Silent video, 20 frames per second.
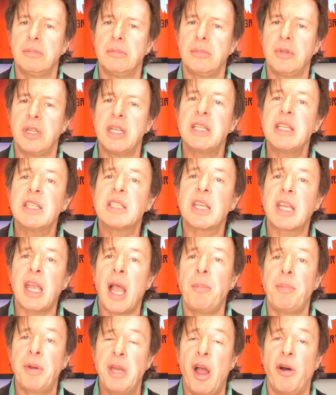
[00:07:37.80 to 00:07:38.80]
This is the
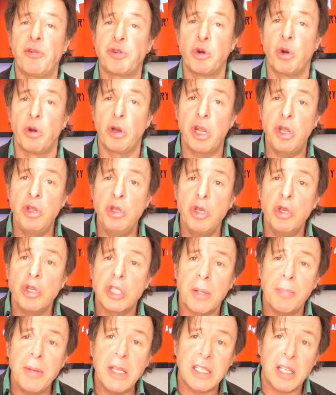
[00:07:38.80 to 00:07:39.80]
company, after all, who used
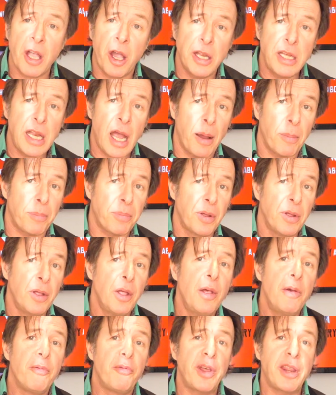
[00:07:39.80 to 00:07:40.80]
to be signed up
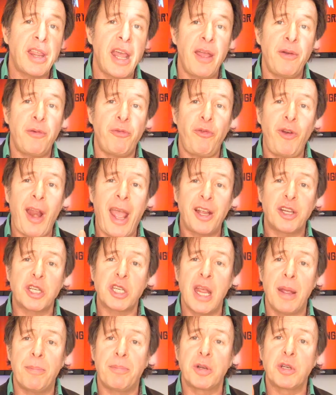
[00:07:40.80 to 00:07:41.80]
for their
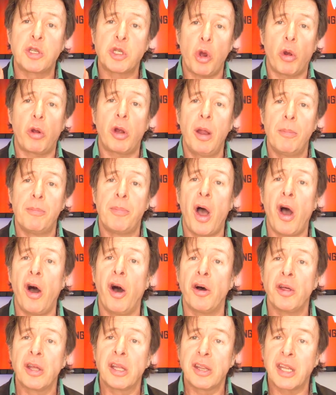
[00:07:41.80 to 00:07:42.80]
flagship chocolate
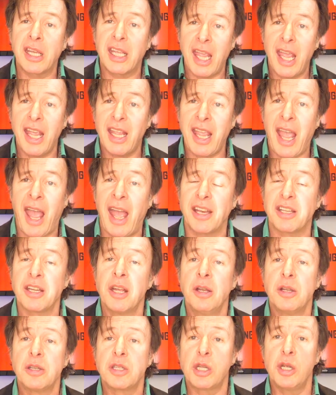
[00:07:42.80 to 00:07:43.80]
bar, the Kit Kat,
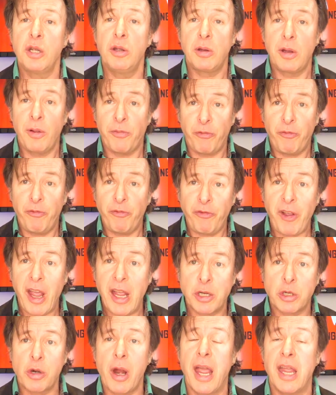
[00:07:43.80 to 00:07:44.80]
to the
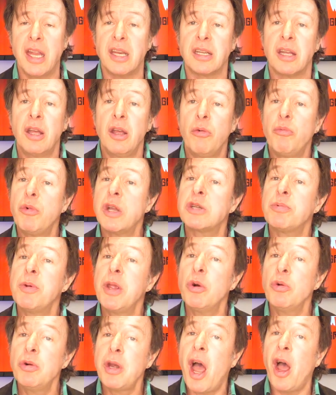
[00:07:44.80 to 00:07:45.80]
Fairtrade, which we
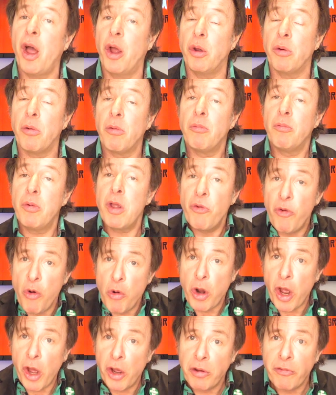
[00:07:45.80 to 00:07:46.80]
all know. We've
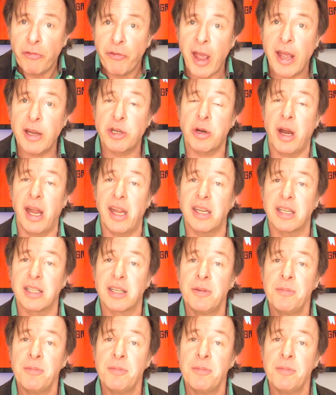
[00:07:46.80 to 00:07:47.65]
all heard of Fairtrade.